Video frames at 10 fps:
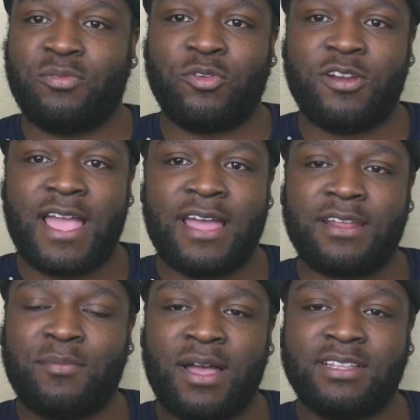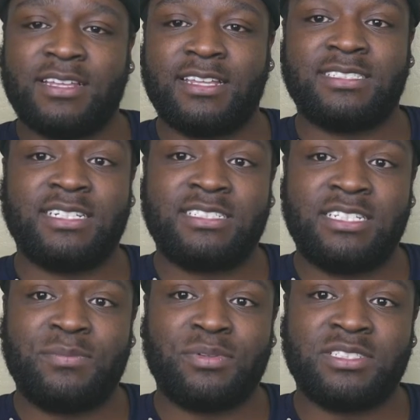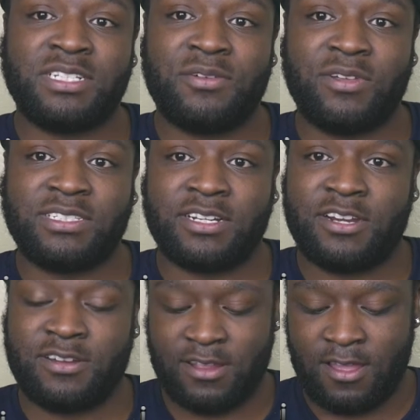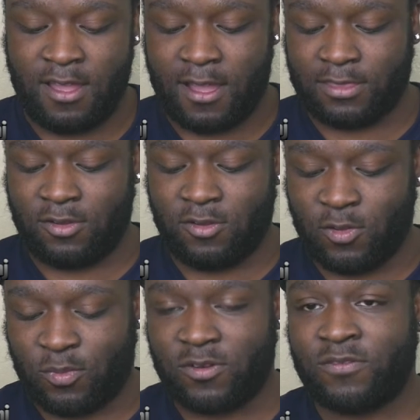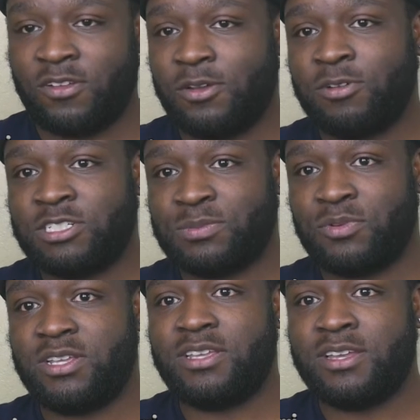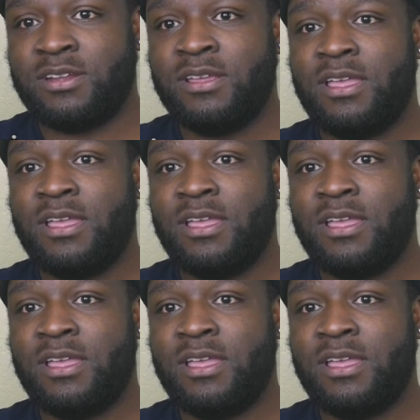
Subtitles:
we're at about a 16% return on the whole portfolio, which is pretty good.